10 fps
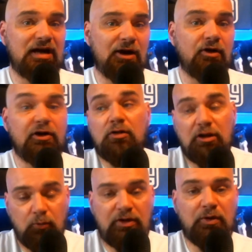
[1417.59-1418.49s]
Aaron Nola,
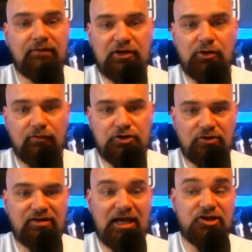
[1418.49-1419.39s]
we know we have the universal
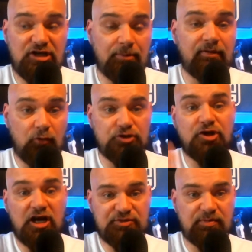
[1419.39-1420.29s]
DH now, but of course
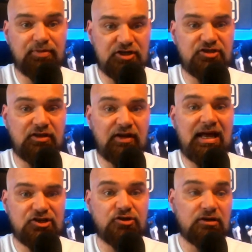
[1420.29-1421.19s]
Gausman pitched in the
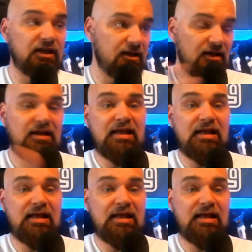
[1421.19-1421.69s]
National League